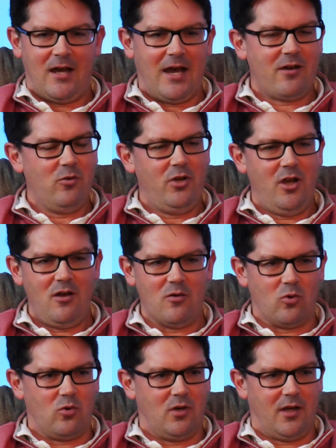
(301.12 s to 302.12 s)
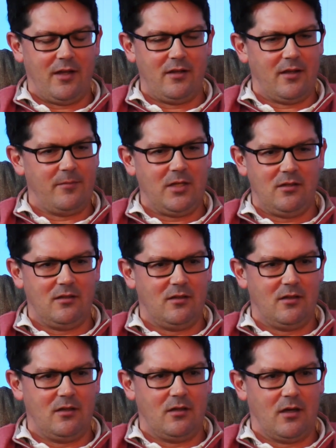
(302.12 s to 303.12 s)
I don't know. I mean,
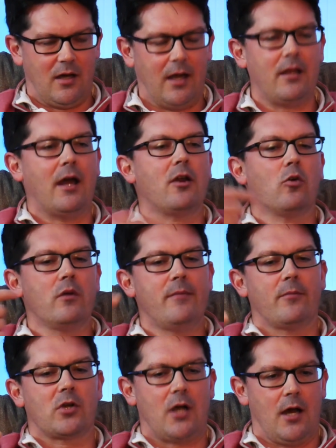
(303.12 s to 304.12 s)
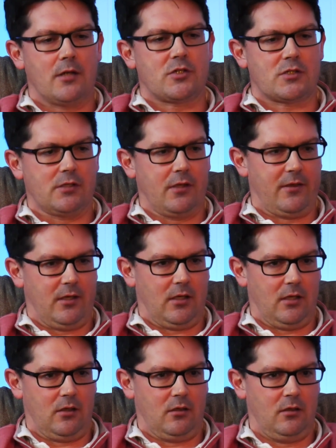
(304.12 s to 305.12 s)
I don't remember consciously
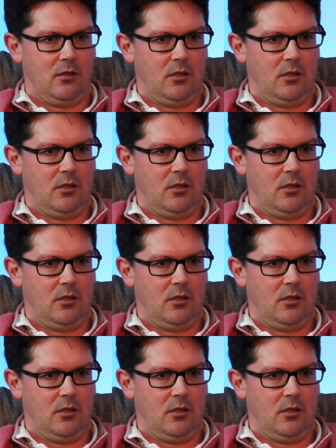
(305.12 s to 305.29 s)
thinking,